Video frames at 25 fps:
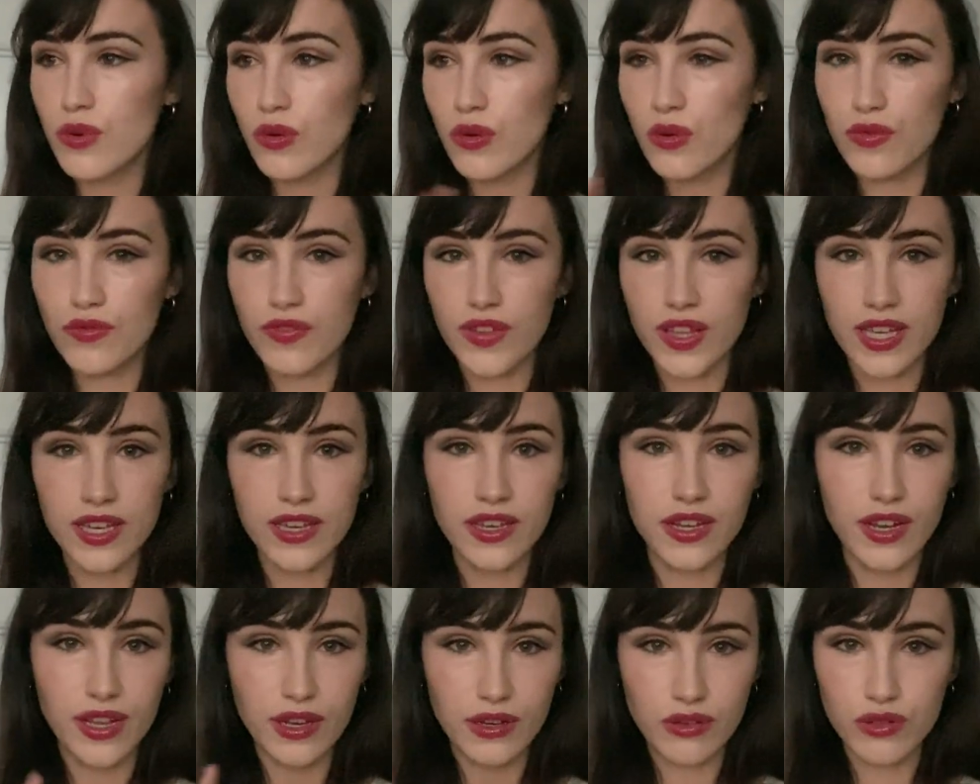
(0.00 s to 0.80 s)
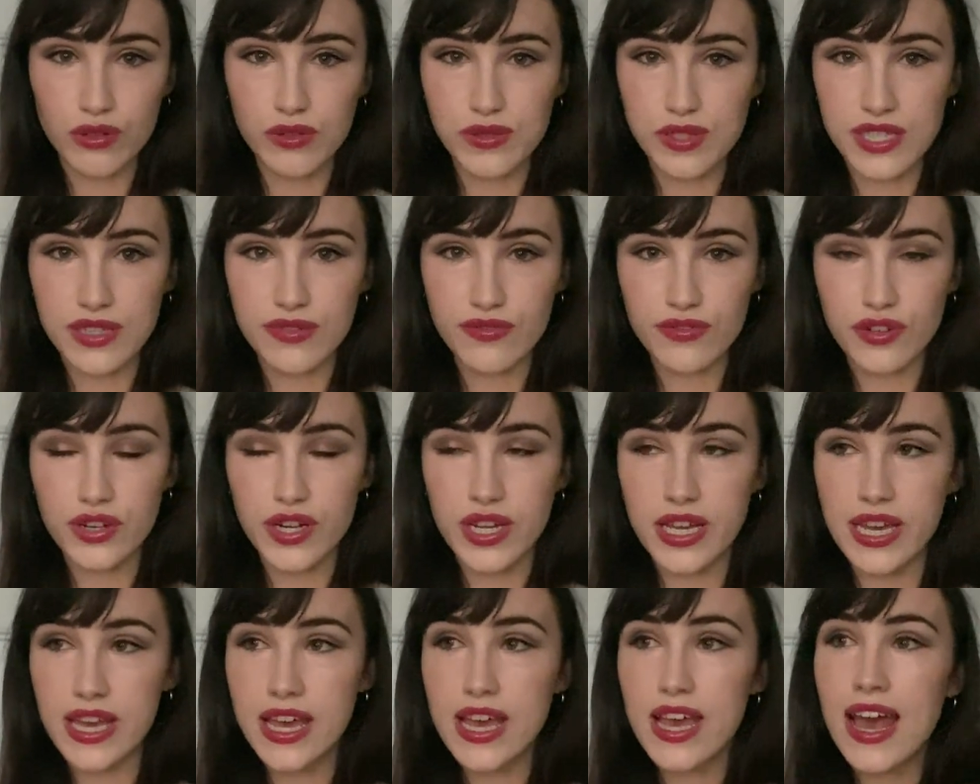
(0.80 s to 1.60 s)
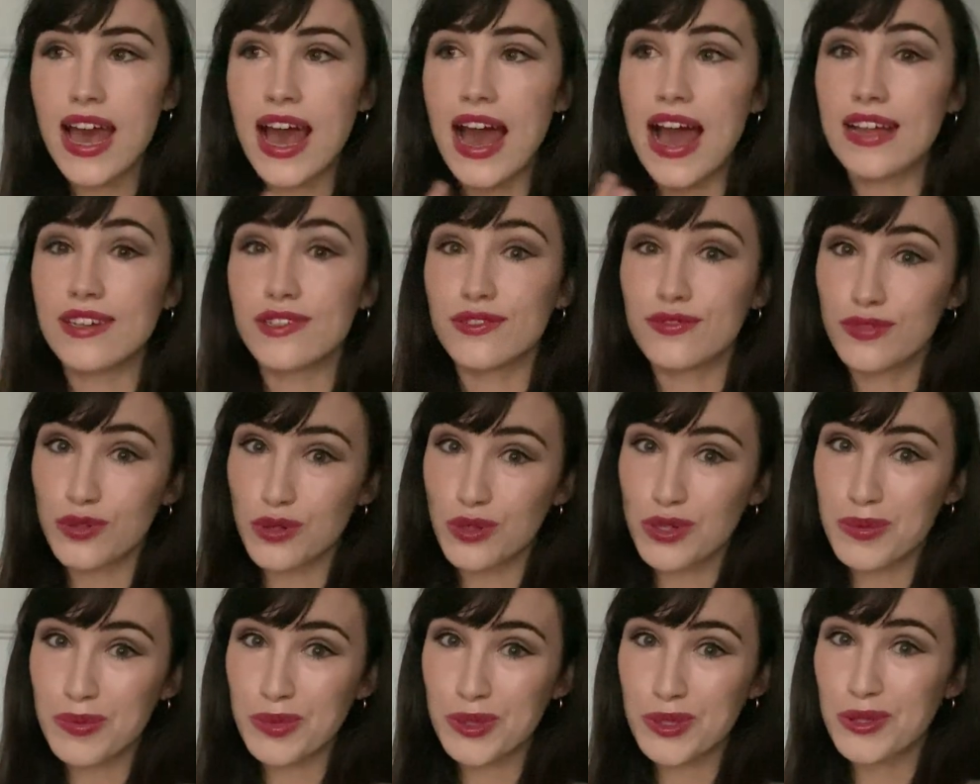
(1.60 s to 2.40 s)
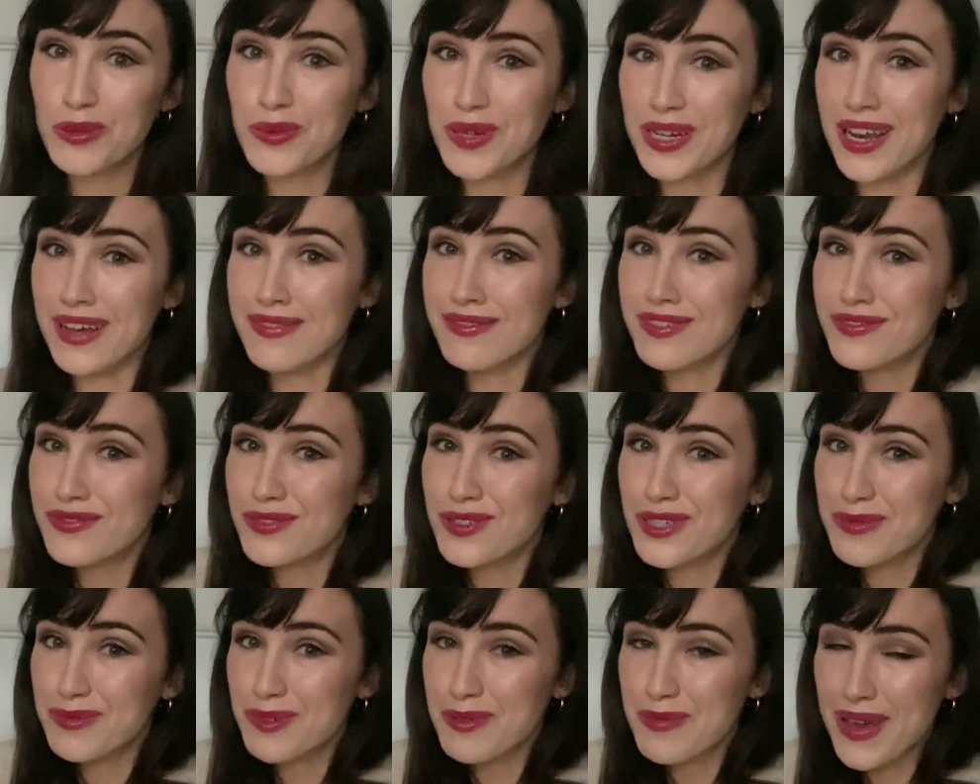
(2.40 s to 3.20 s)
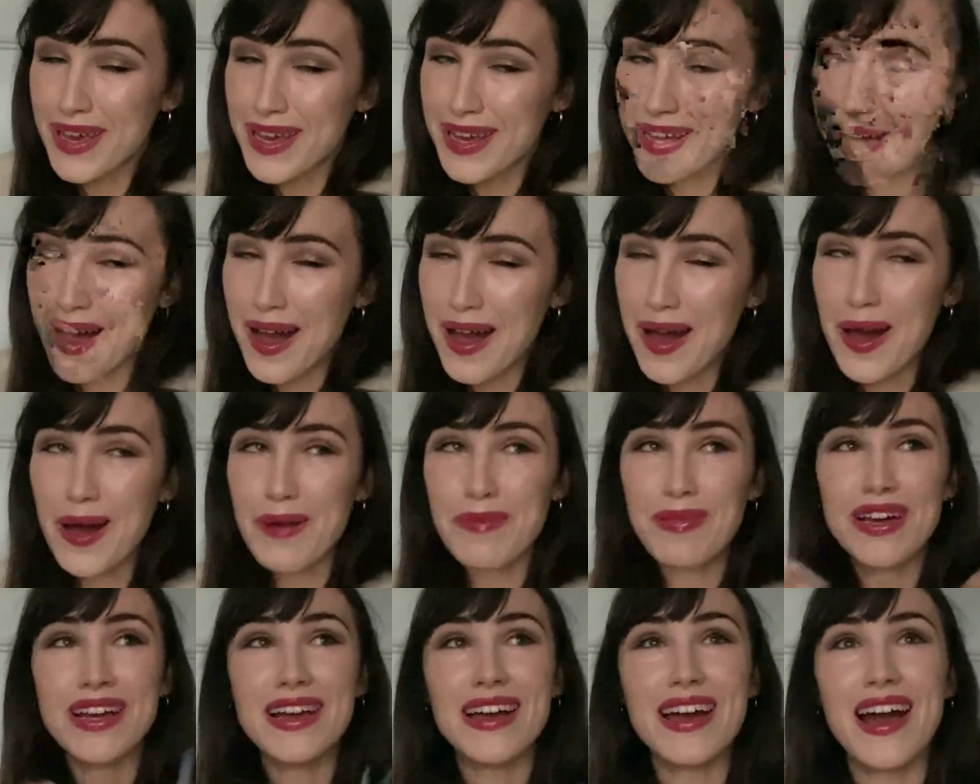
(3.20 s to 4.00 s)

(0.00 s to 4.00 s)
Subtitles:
all vegan and cruelty free and affordable. We love affordable makeup.